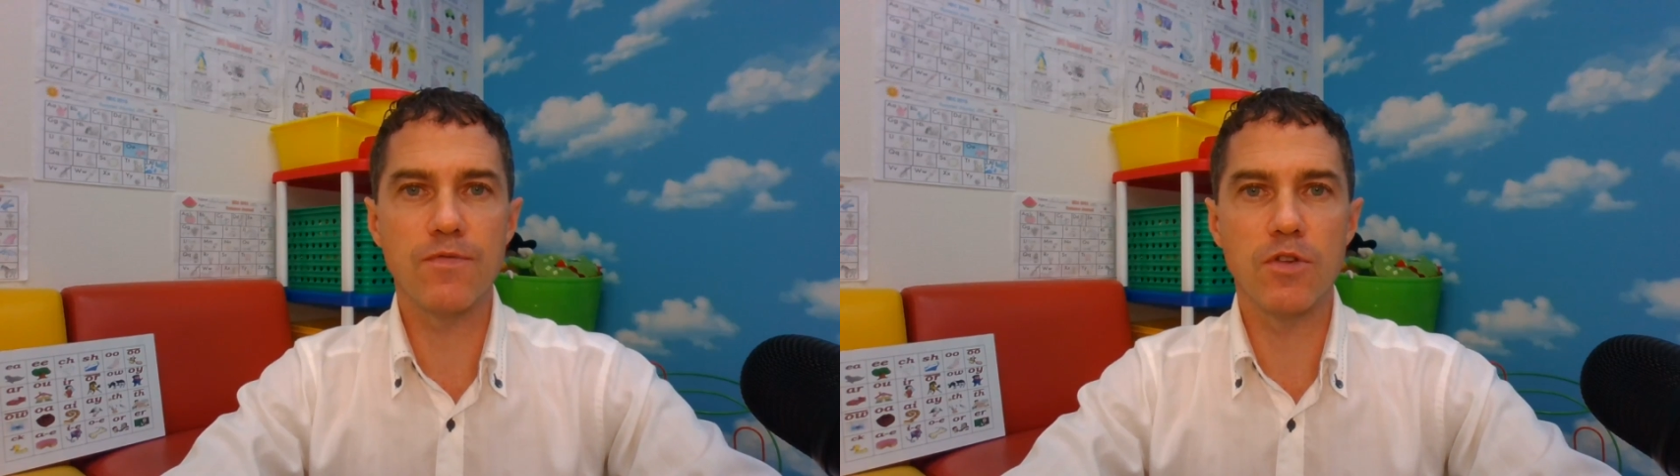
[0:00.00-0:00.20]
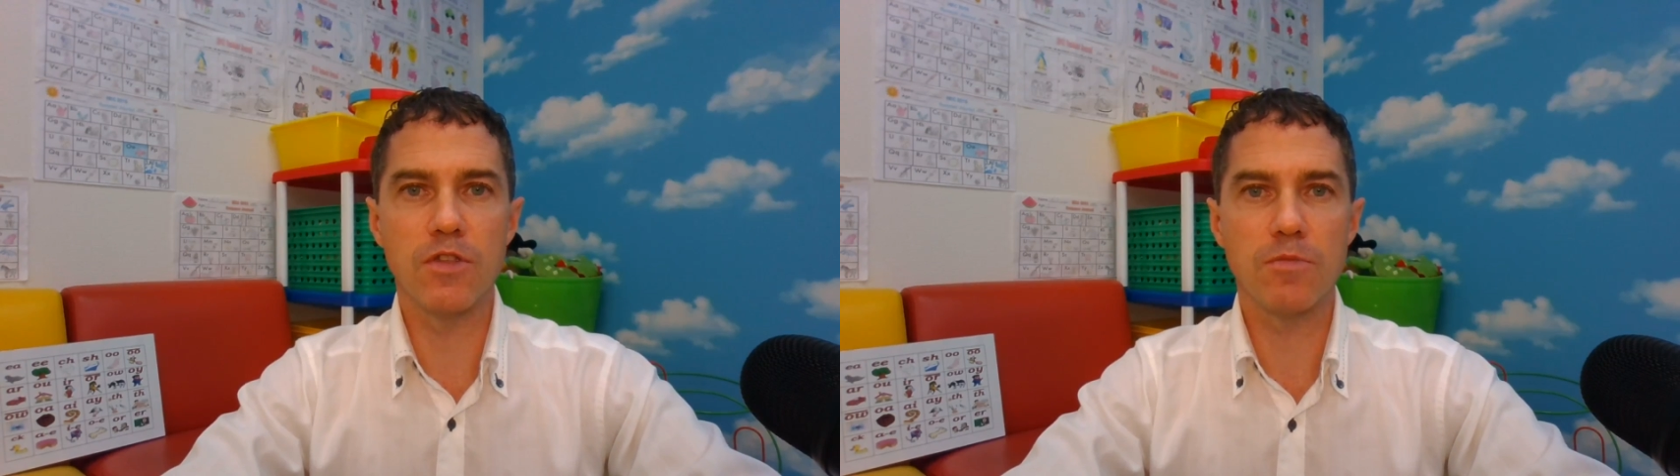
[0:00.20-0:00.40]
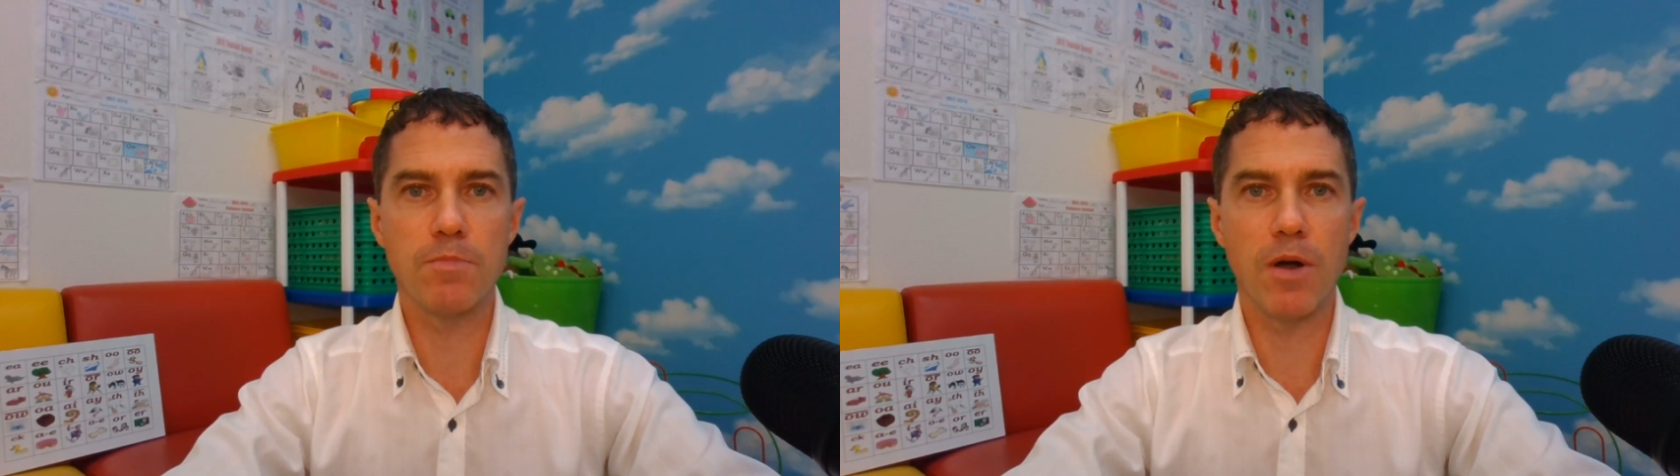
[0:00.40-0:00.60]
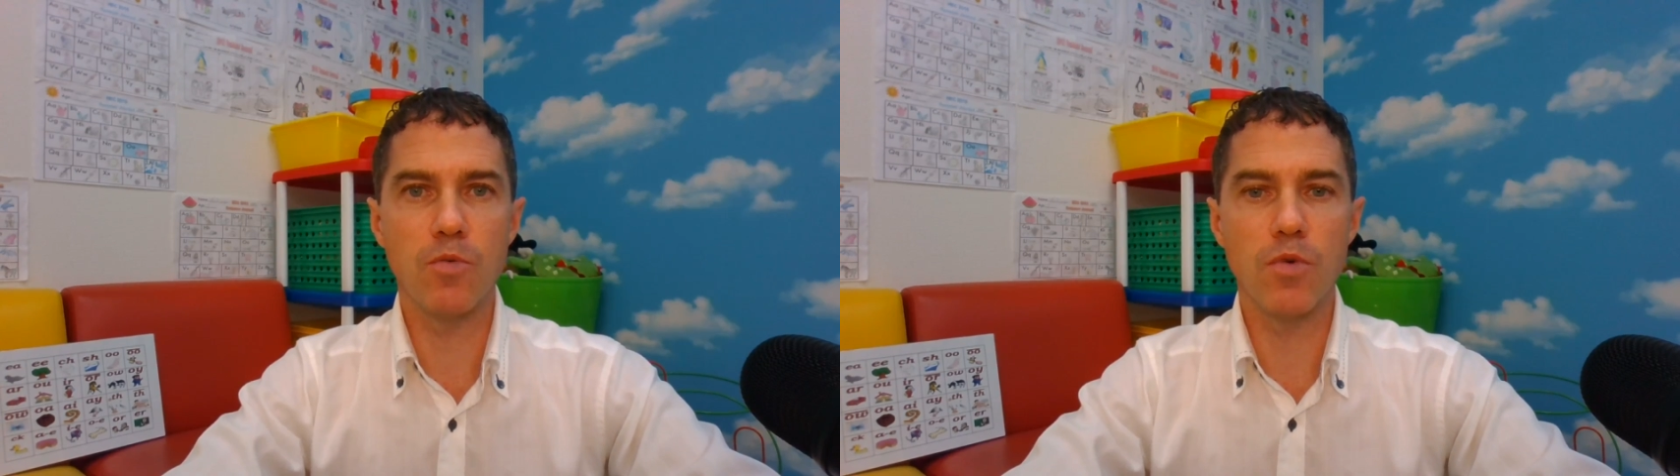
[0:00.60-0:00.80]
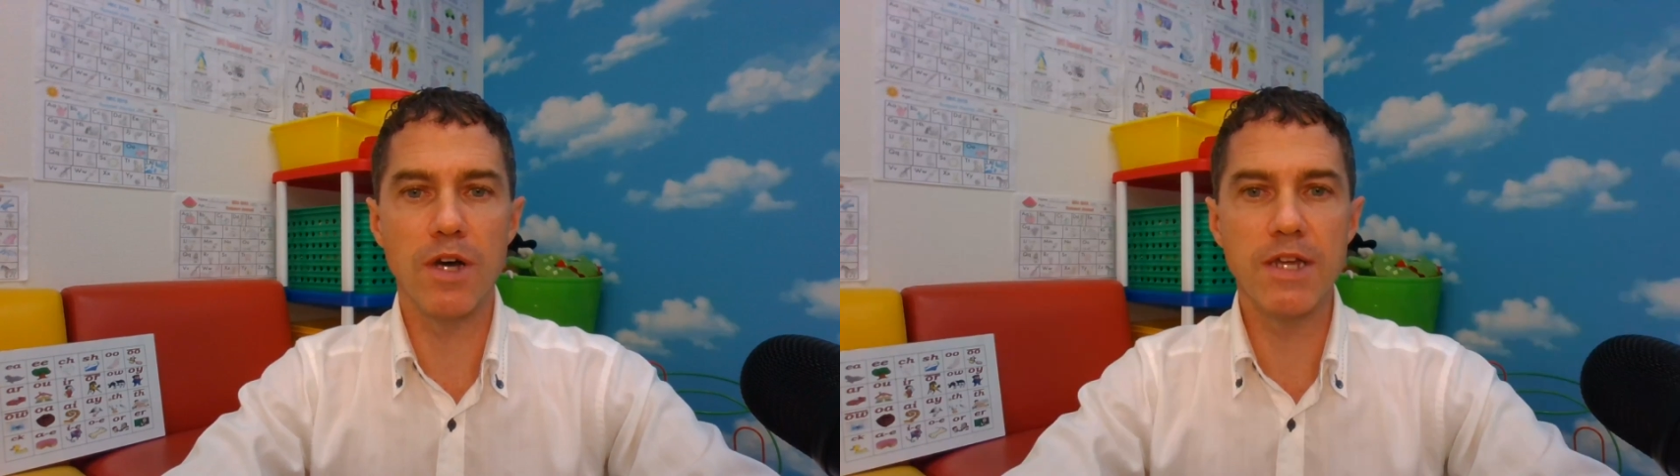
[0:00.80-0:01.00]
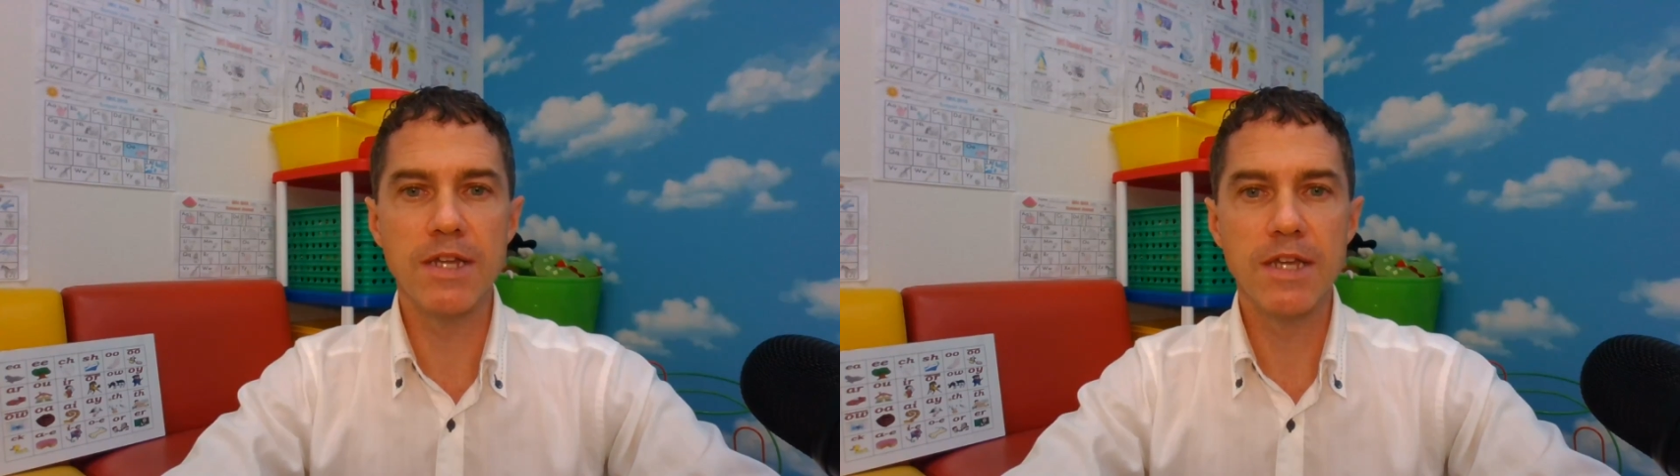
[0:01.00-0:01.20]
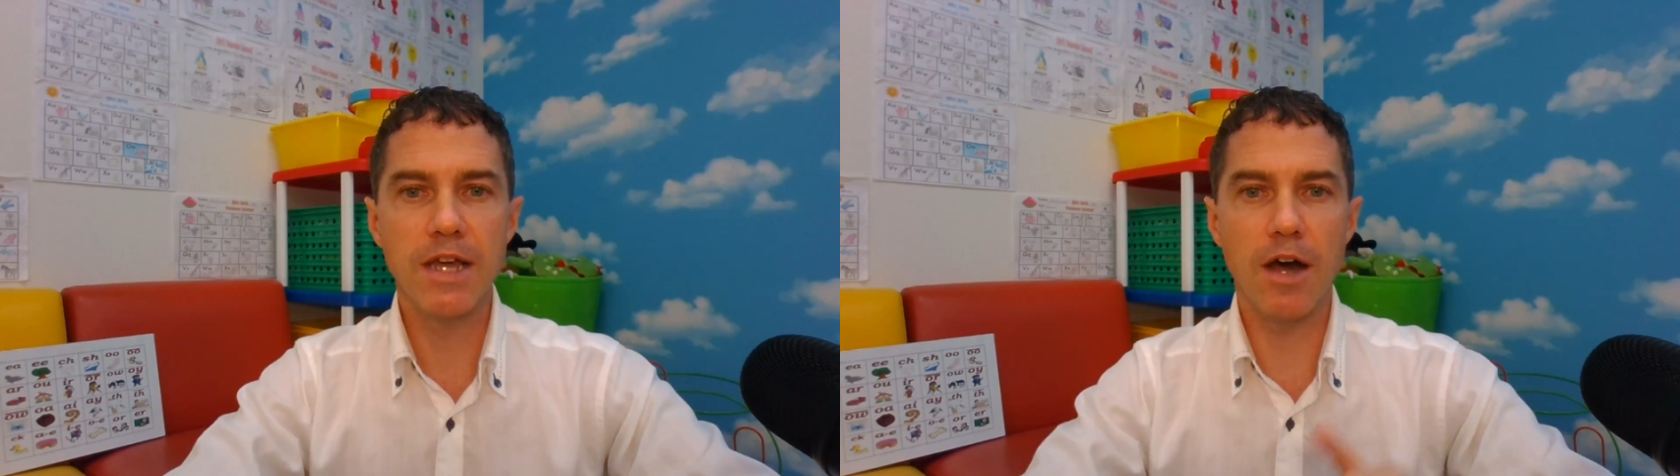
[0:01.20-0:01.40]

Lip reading: for part one.